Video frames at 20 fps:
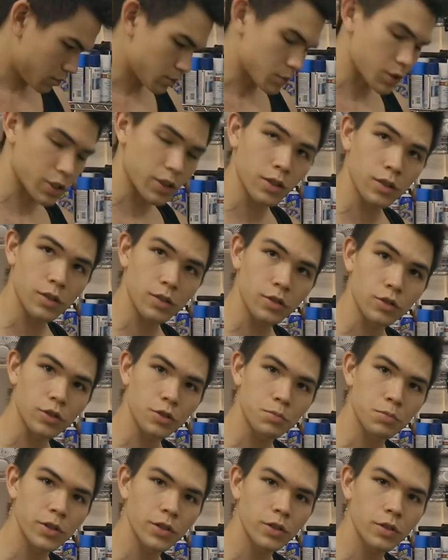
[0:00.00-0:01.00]
Yeah,
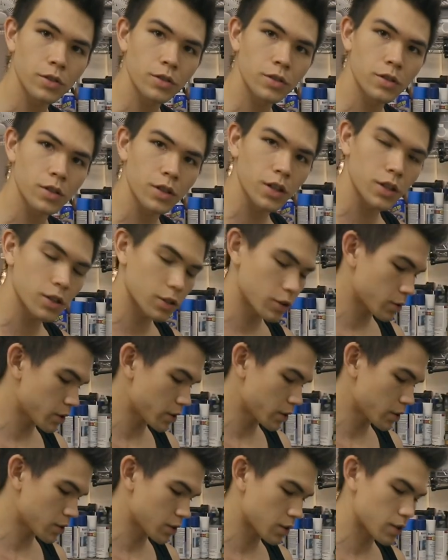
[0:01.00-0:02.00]
looks pretty good. I'm gonna go
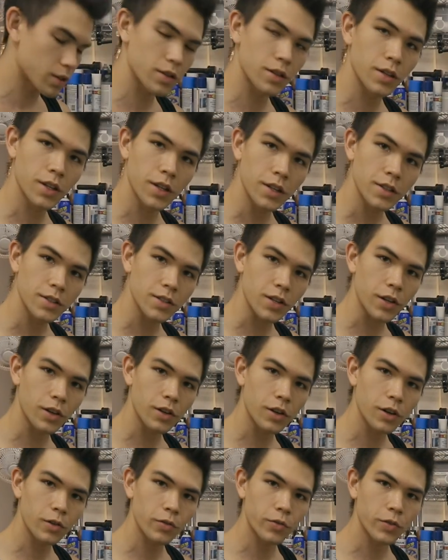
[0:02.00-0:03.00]
ahead and
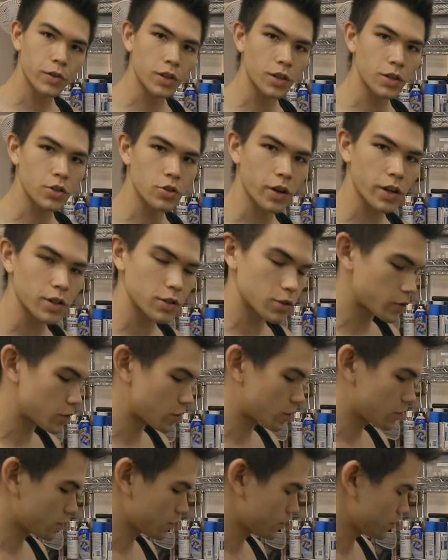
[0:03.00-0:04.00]
take off the
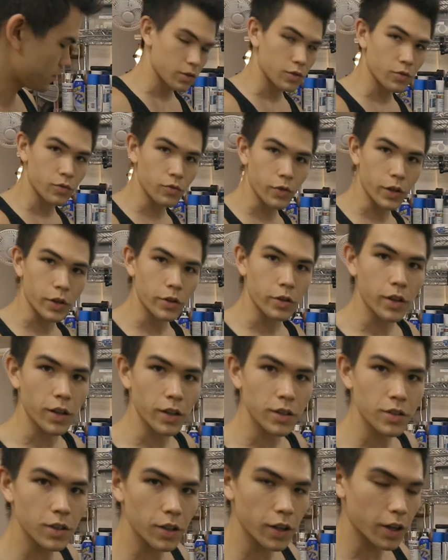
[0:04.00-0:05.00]
transfer very
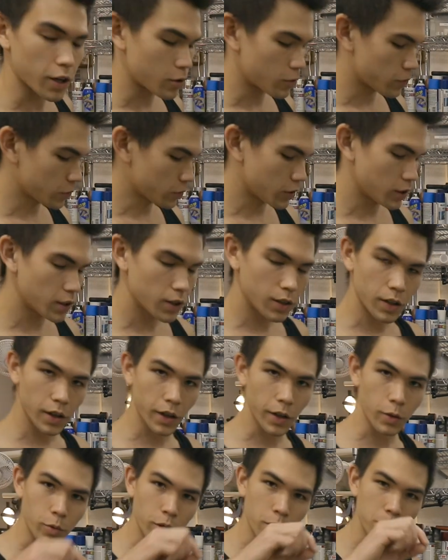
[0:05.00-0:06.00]
nice and carefully,
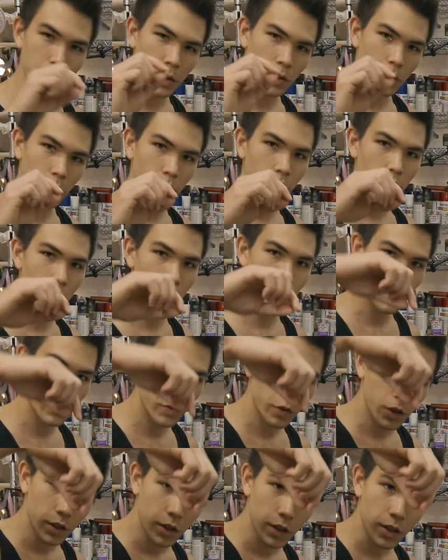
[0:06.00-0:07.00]
and when you peel it off,
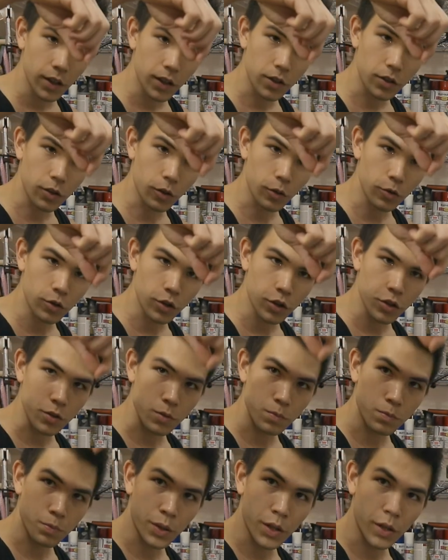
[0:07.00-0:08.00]
don't just
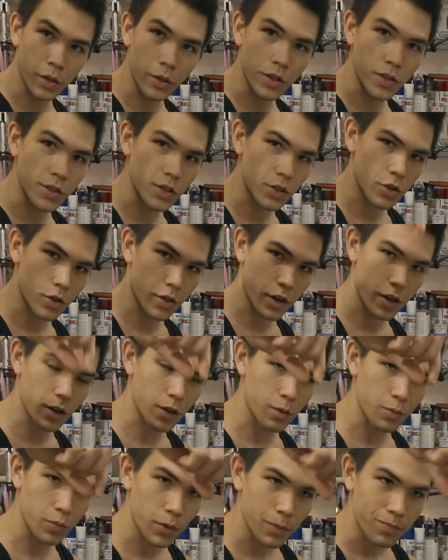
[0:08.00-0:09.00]
peel it straight
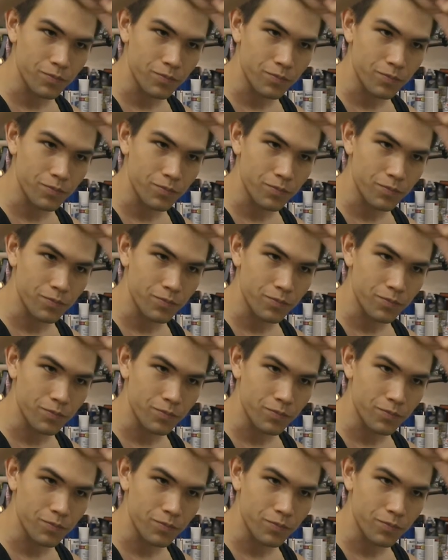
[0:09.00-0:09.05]
up.